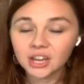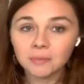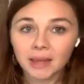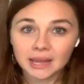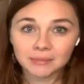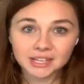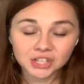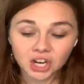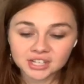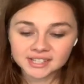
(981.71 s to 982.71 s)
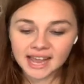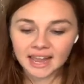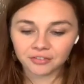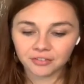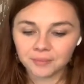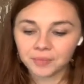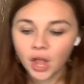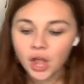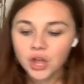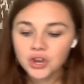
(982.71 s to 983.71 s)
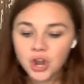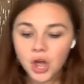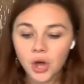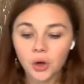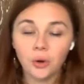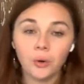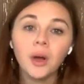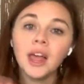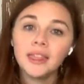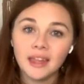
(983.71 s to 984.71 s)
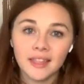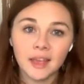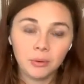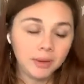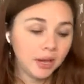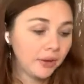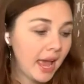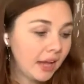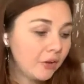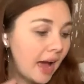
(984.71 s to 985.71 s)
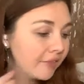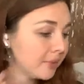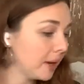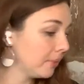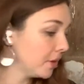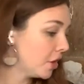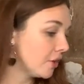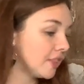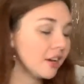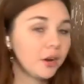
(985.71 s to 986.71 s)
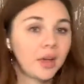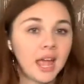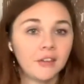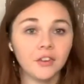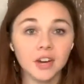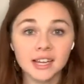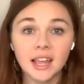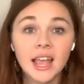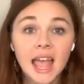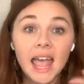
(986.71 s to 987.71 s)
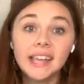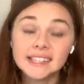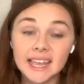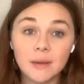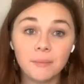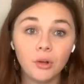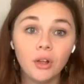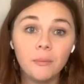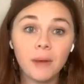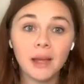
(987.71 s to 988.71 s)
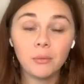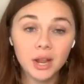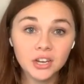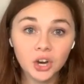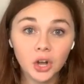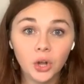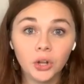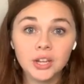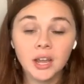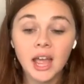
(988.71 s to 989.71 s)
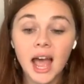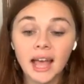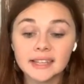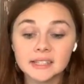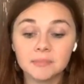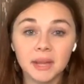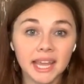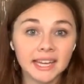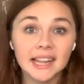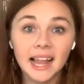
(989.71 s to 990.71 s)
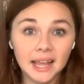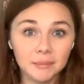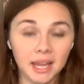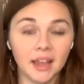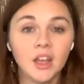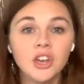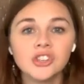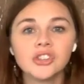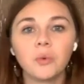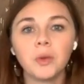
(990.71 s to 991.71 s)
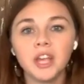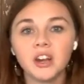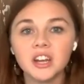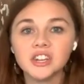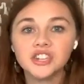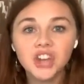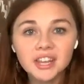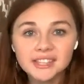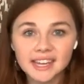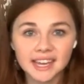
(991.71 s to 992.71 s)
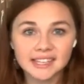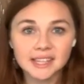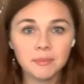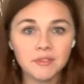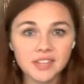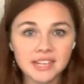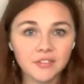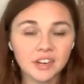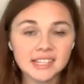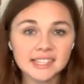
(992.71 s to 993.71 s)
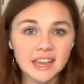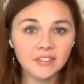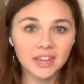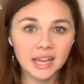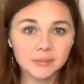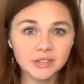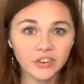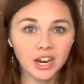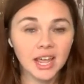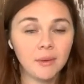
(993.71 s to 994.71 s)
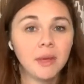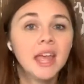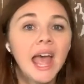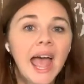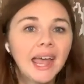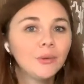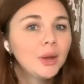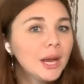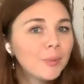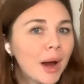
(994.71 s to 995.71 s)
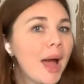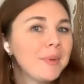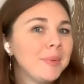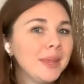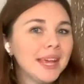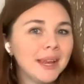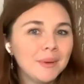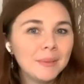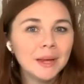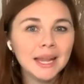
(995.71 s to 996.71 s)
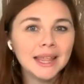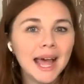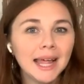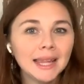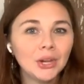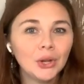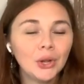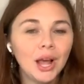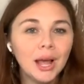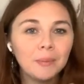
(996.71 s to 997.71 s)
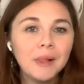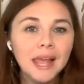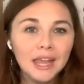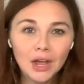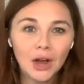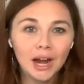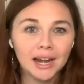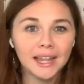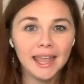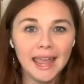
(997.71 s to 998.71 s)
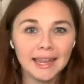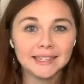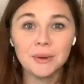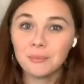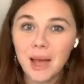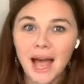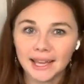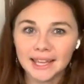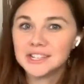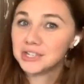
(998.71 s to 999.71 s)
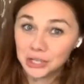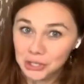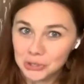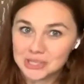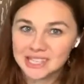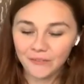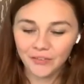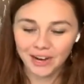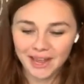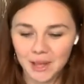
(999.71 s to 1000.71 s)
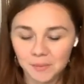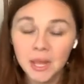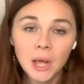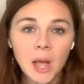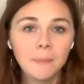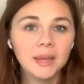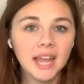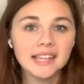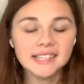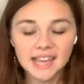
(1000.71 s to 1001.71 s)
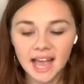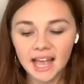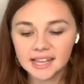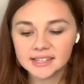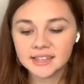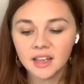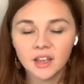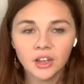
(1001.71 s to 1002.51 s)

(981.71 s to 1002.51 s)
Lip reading: that your babies are safe. Know that they will be okay. You have to be able to know that they're okay. For example, my 1-year-old has began climbing. So we are adjusting some of the different safe keeps for him, and we are probably going to be putting that little play yard gate back into use for him because he has